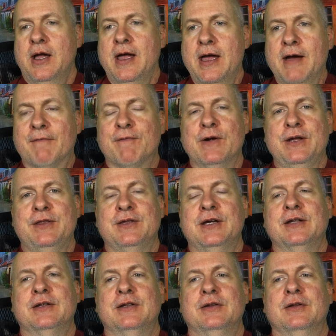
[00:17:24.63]

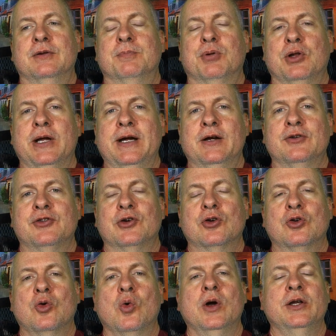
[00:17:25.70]
Everything that the players are
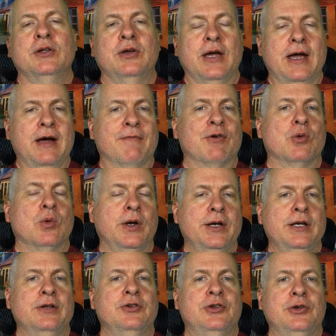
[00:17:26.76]
going to ever run
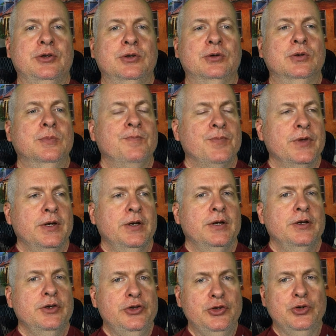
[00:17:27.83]
into,
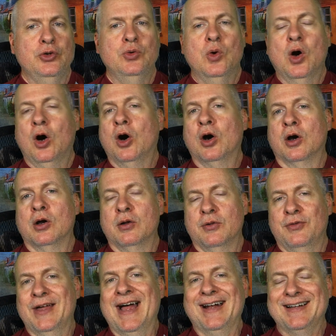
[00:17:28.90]
you are
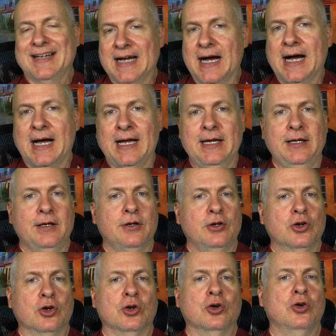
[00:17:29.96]
that guy,
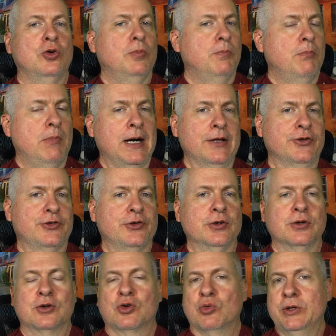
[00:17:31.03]
girl,
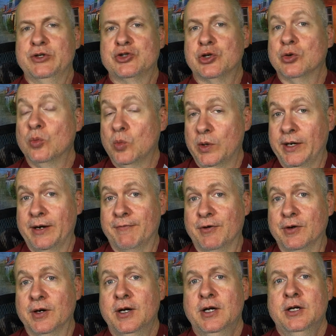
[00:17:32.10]
monster, creature,
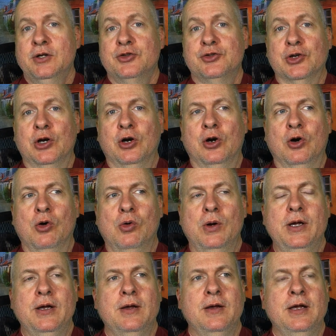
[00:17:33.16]
whatever. So
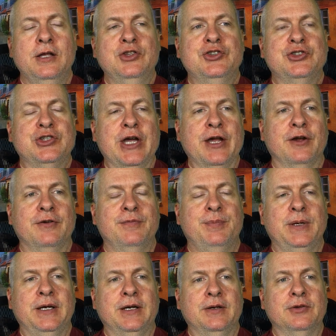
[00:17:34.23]
instead of
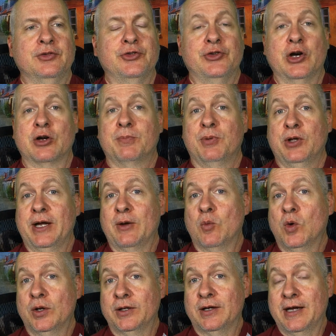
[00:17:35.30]
being stuck playing
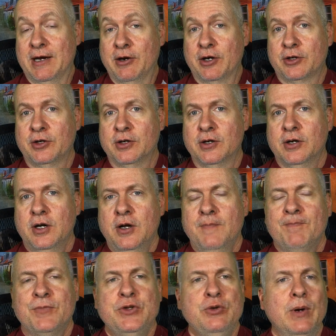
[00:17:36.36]
one character,
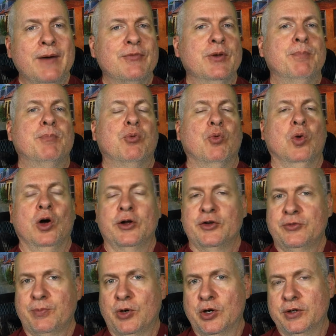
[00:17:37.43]
you have the
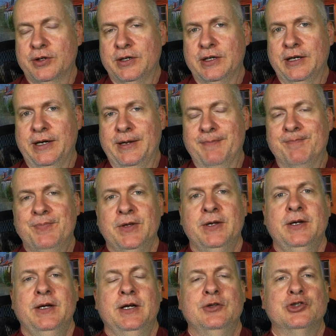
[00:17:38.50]
broadest part in the game.
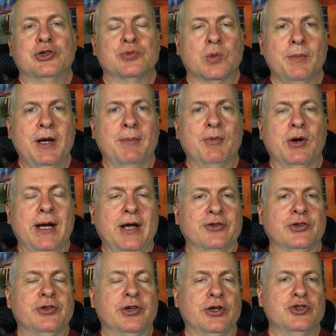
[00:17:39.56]
And just remember, as a
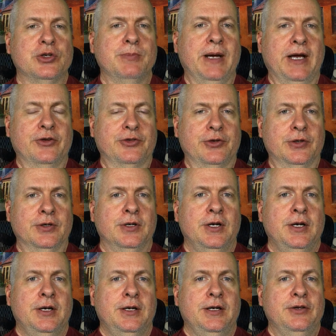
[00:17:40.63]
dungeon master,
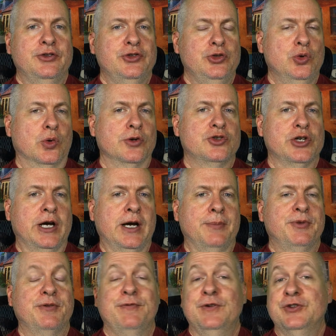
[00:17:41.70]
it's your job
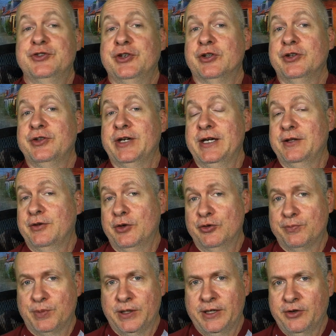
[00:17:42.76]
to facilitate those
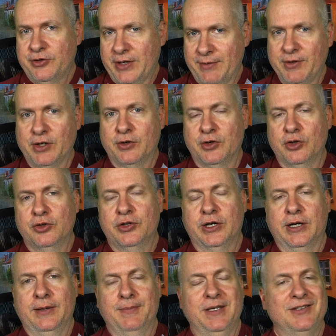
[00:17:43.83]
players having a good
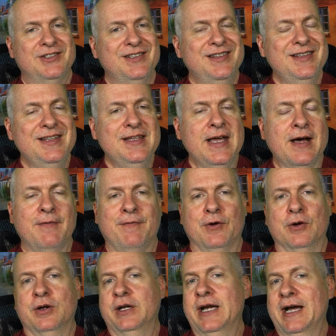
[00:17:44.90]
time. It's never
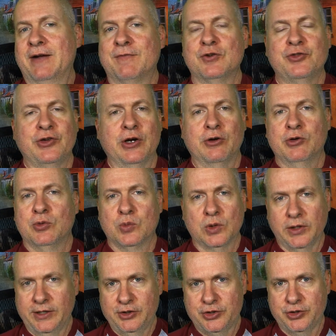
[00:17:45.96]
an adversarial
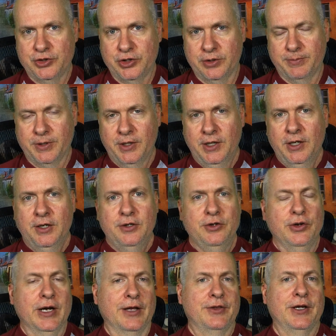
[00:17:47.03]
relationship. You're
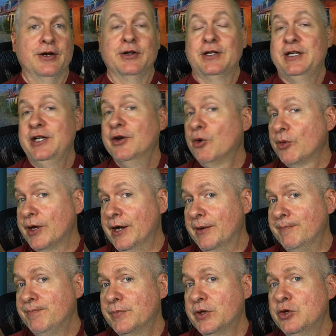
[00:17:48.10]
not there to kill
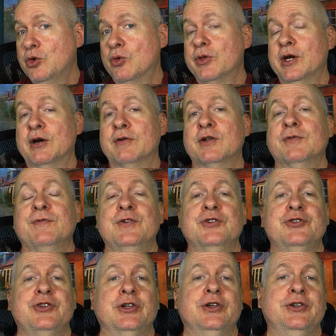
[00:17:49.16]
them, you're there to
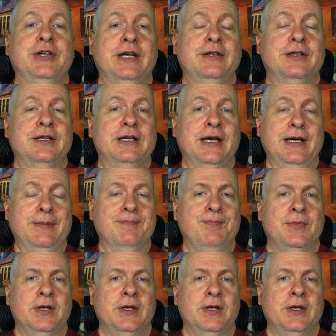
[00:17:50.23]
facilitate the game.